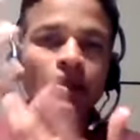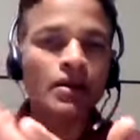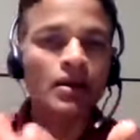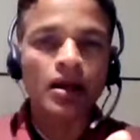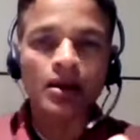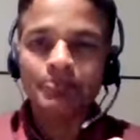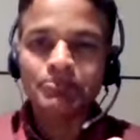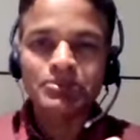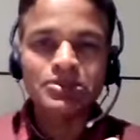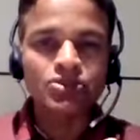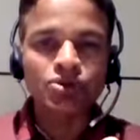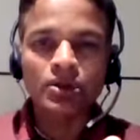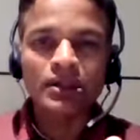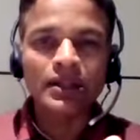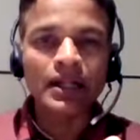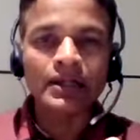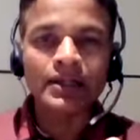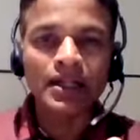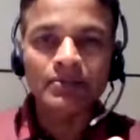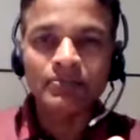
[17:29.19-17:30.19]
Company is not in
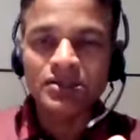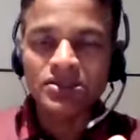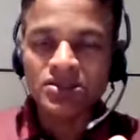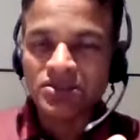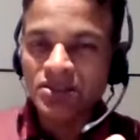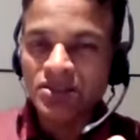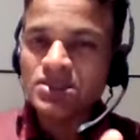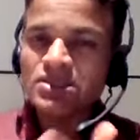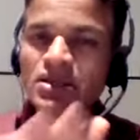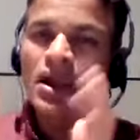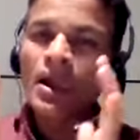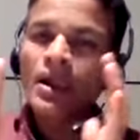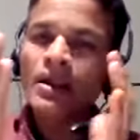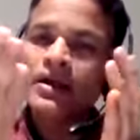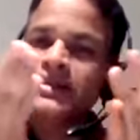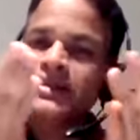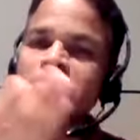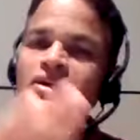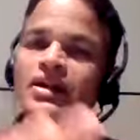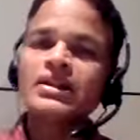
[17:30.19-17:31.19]
lending business.
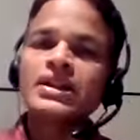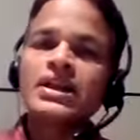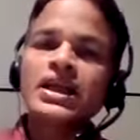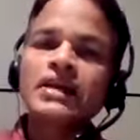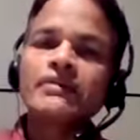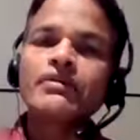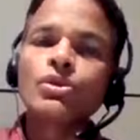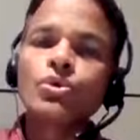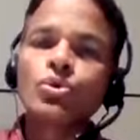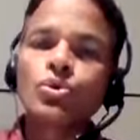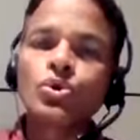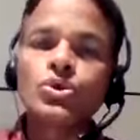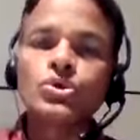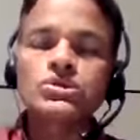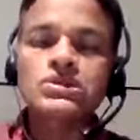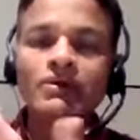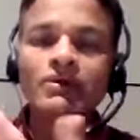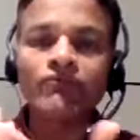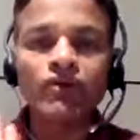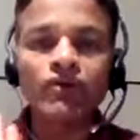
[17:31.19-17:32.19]
It suddenly gave a loan to
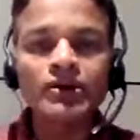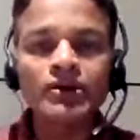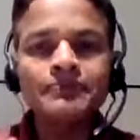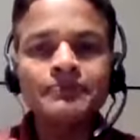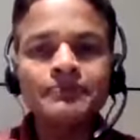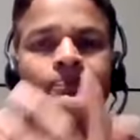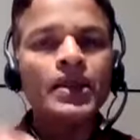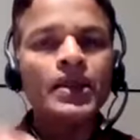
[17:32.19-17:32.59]
someone